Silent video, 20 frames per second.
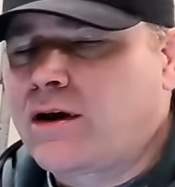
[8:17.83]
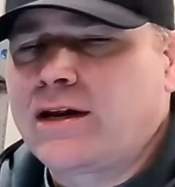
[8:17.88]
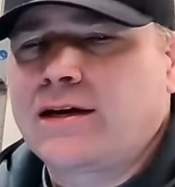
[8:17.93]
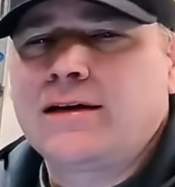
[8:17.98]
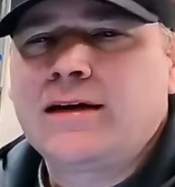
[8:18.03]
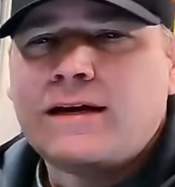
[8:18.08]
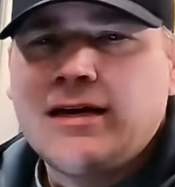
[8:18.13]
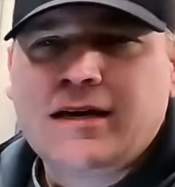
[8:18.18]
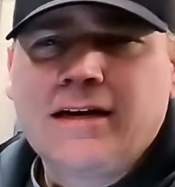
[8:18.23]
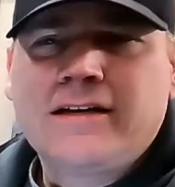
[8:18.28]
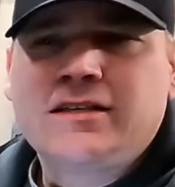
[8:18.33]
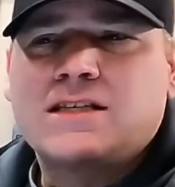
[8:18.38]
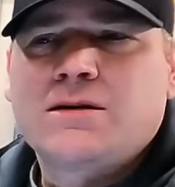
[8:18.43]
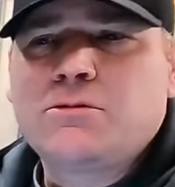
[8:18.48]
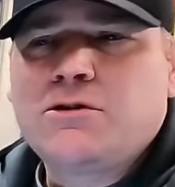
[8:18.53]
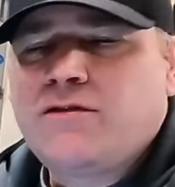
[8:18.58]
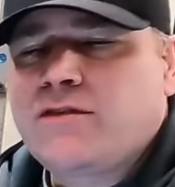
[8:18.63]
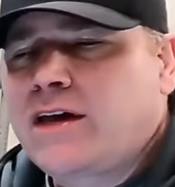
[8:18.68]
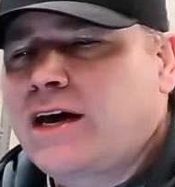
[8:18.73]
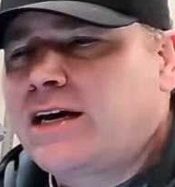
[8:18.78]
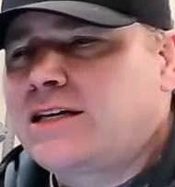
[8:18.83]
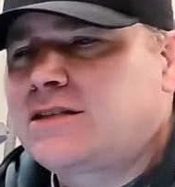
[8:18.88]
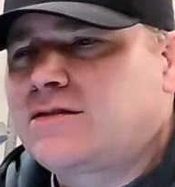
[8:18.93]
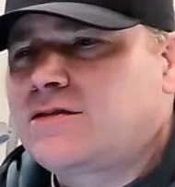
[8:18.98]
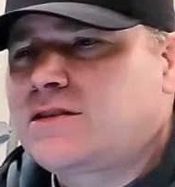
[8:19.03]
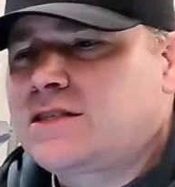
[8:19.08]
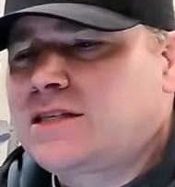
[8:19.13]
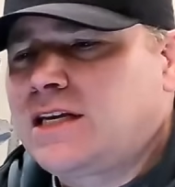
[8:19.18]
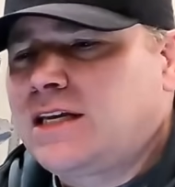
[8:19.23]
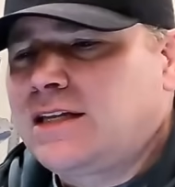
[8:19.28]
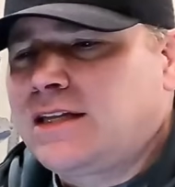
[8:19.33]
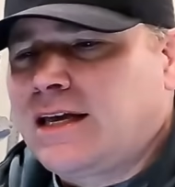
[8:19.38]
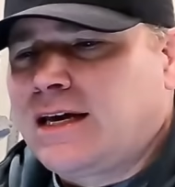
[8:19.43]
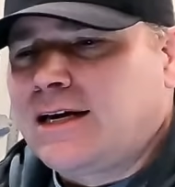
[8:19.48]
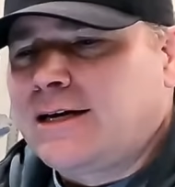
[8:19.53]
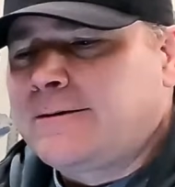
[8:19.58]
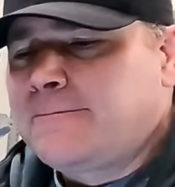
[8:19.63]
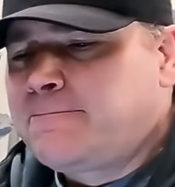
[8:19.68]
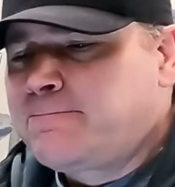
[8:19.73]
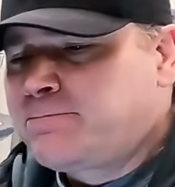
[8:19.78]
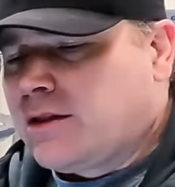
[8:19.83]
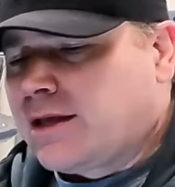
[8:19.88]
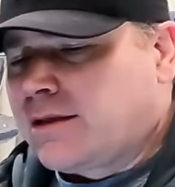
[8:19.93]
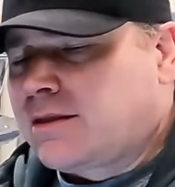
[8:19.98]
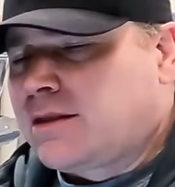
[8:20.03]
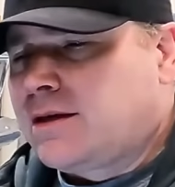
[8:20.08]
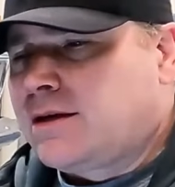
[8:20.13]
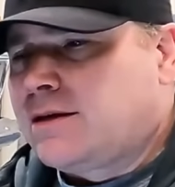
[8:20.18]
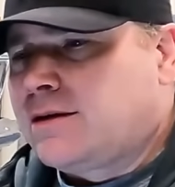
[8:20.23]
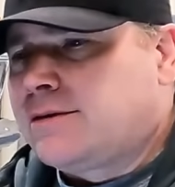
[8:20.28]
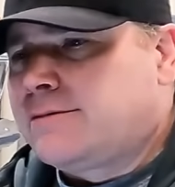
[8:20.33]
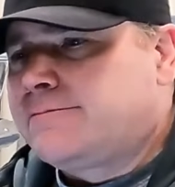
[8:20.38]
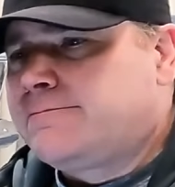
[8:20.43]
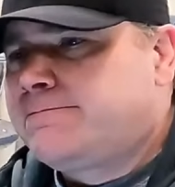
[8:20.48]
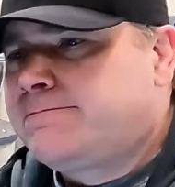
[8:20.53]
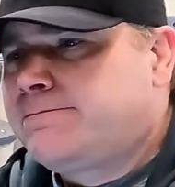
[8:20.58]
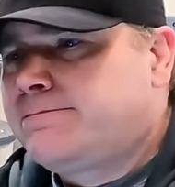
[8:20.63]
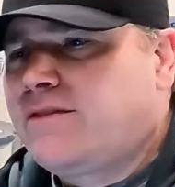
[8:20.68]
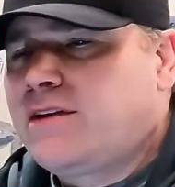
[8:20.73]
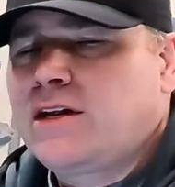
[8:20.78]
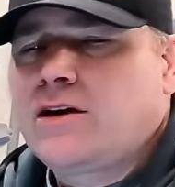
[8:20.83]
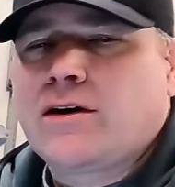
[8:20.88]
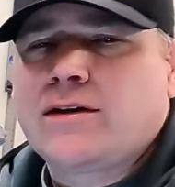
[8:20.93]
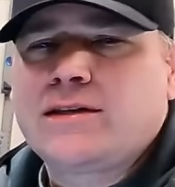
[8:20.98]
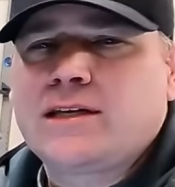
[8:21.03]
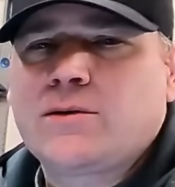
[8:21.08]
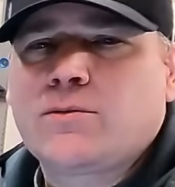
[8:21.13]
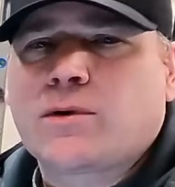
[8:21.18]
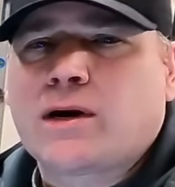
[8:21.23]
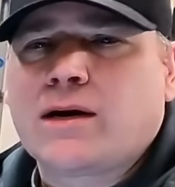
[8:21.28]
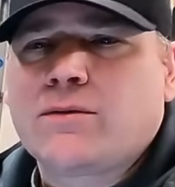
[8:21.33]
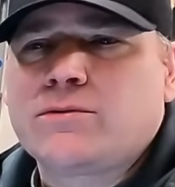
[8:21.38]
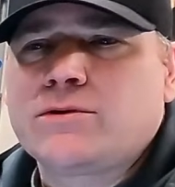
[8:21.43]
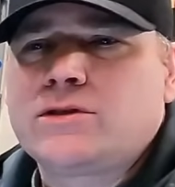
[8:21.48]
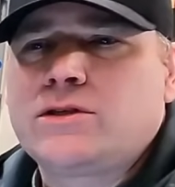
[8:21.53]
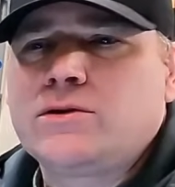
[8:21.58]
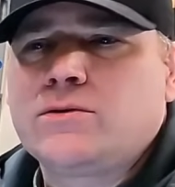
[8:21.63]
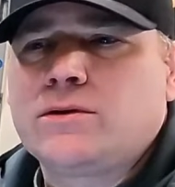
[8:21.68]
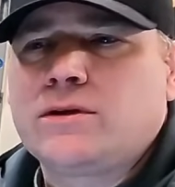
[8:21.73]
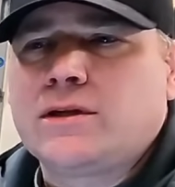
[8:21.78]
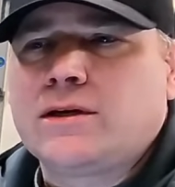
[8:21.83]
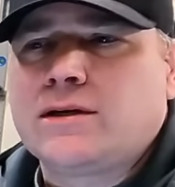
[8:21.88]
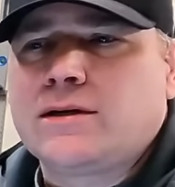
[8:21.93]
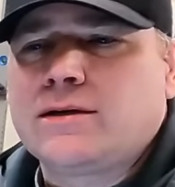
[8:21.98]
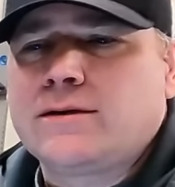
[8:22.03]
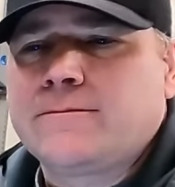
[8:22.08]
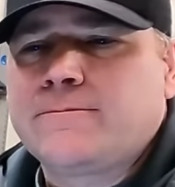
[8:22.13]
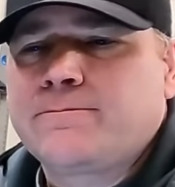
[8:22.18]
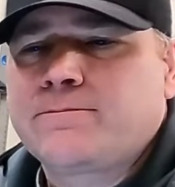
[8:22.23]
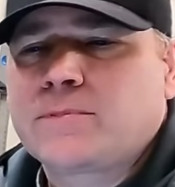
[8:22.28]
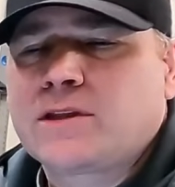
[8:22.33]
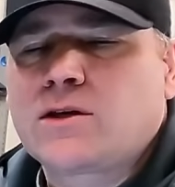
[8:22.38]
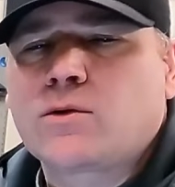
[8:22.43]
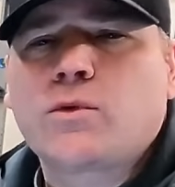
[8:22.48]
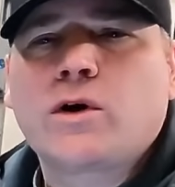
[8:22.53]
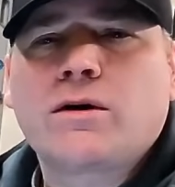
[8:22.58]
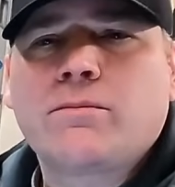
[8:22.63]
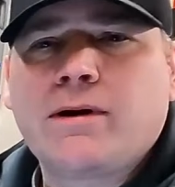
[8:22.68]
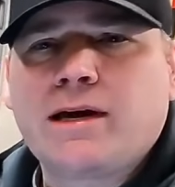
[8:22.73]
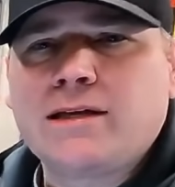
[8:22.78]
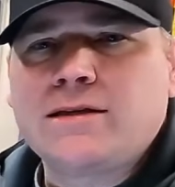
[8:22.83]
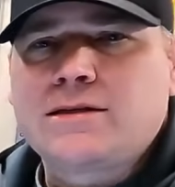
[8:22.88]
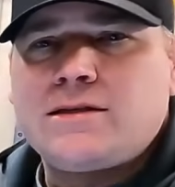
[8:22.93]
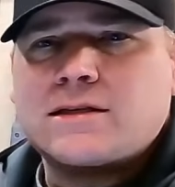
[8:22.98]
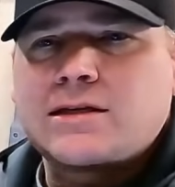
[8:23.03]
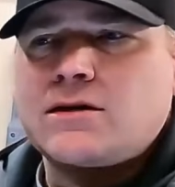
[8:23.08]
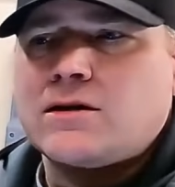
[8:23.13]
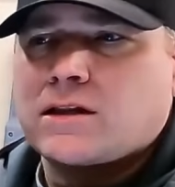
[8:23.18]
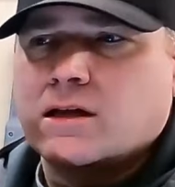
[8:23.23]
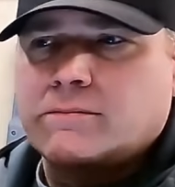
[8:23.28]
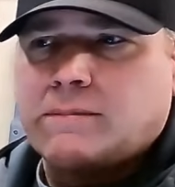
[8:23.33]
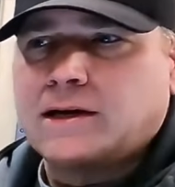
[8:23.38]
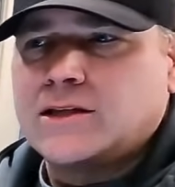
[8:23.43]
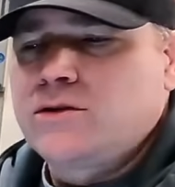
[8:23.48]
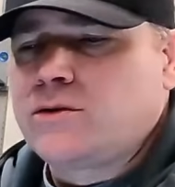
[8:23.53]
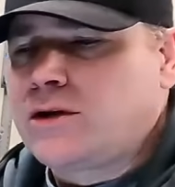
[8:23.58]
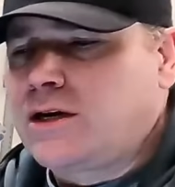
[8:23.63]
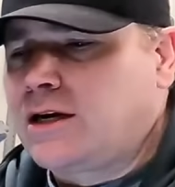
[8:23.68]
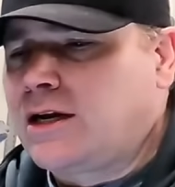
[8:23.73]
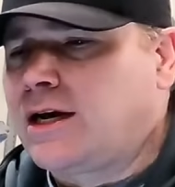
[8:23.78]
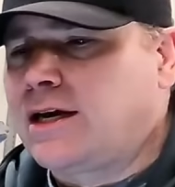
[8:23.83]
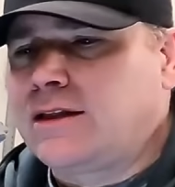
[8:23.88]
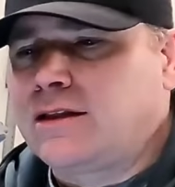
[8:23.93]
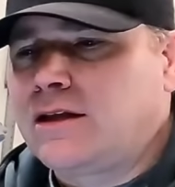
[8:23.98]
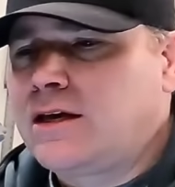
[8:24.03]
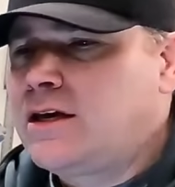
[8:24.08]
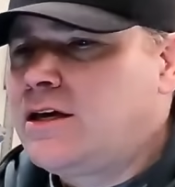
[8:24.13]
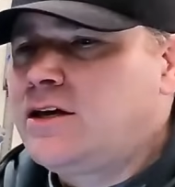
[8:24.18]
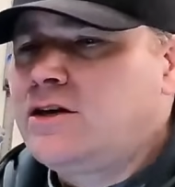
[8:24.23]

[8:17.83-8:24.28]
And some of you guys have seen like the video I did where I was doing the rear main seal on my 289.